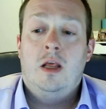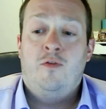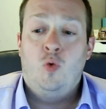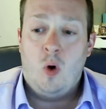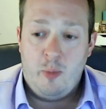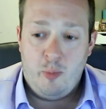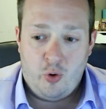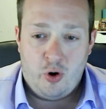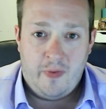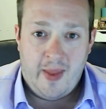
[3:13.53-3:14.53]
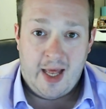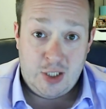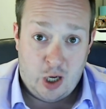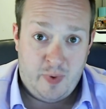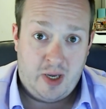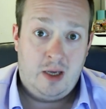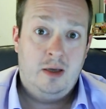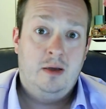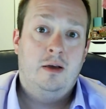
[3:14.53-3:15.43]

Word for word: If you want more on that topic,